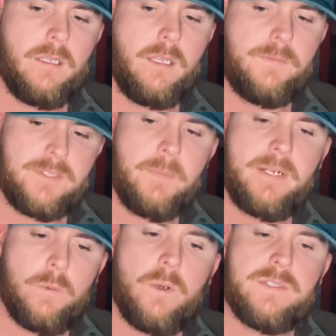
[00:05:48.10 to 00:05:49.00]
if
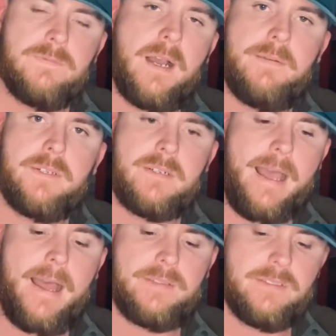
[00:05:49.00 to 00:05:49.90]
somebody wants 500
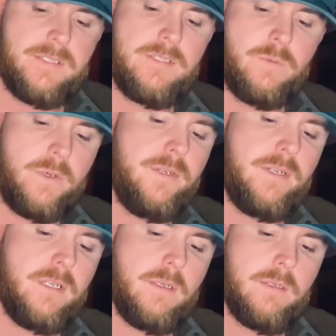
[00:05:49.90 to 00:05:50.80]
hats, this is where you're
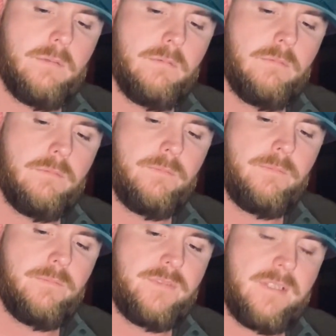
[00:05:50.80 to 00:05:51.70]
gonna
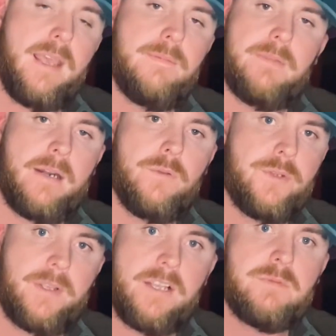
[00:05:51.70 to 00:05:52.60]
save not only
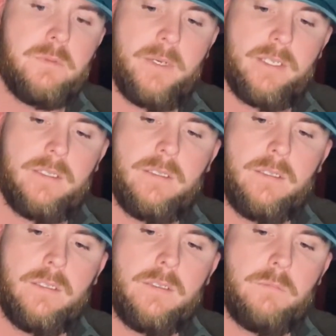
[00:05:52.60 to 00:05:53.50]
your customer money,
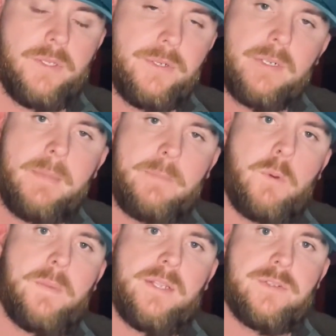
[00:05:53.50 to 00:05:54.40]
but you're gonna make more
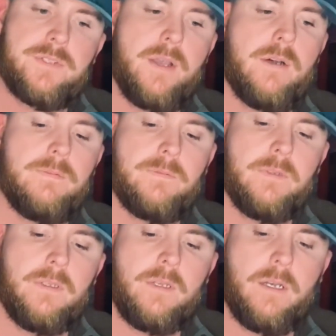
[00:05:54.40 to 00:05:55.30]
money yourself.
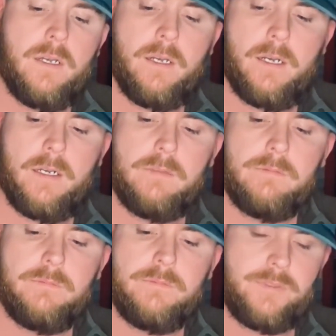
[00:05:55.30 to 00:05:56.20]

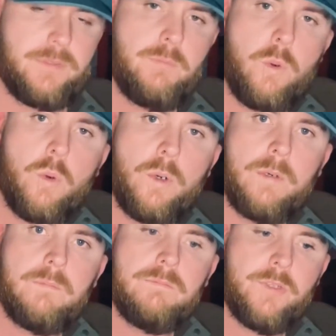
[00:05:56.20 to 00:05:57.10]
There's
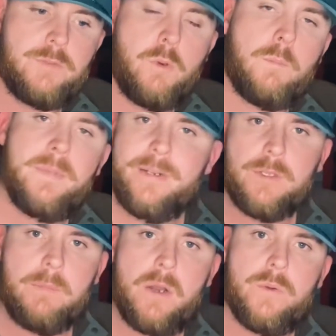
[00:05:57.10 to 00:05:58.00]
more meat on
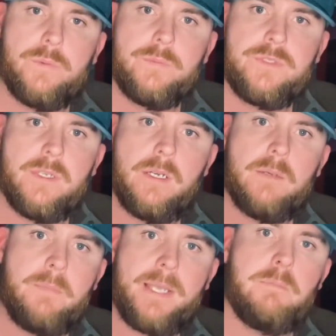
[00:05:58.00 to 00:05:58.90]
the bone to
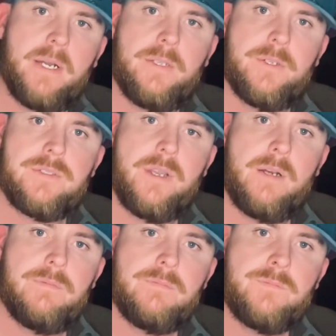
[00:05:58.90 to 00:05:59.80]
make money
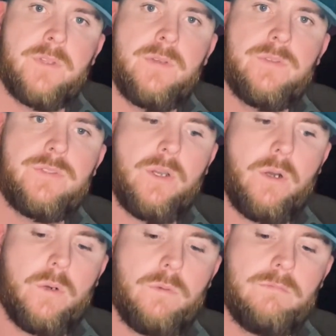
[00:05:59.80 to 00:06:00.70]
yourself.
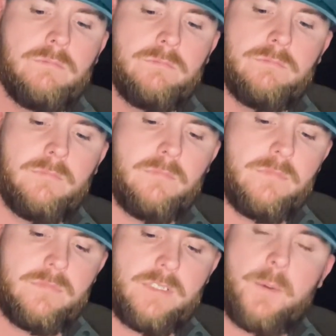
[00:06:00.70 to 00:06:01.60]
So
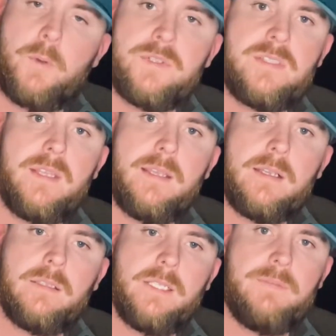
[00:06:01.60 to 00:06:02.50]
tell me what you
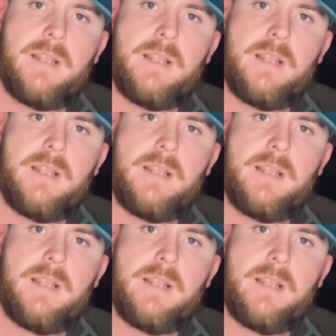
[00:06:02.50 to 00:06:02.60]
think. Leave a